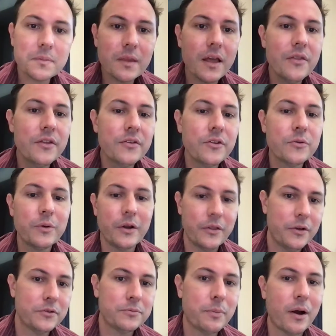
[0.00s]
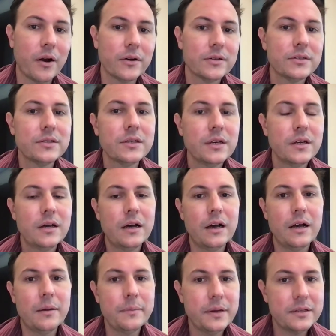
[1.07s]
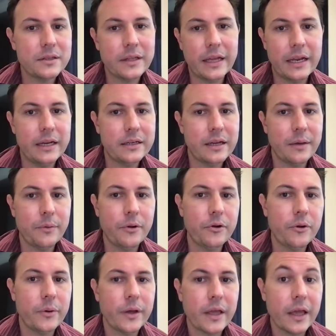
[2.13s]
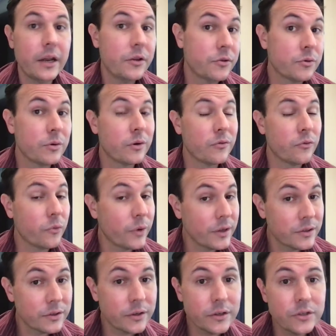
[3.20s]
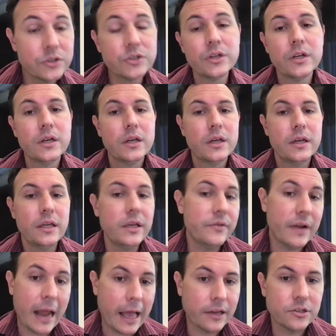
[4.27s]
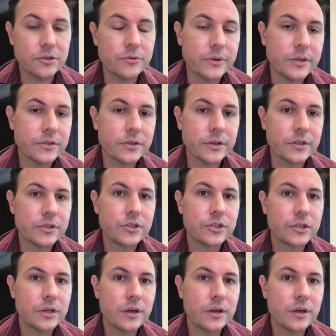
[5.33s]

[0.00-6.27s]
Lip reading: This is one of those parts. Basically, anytime you're doing any sort of research, even action research,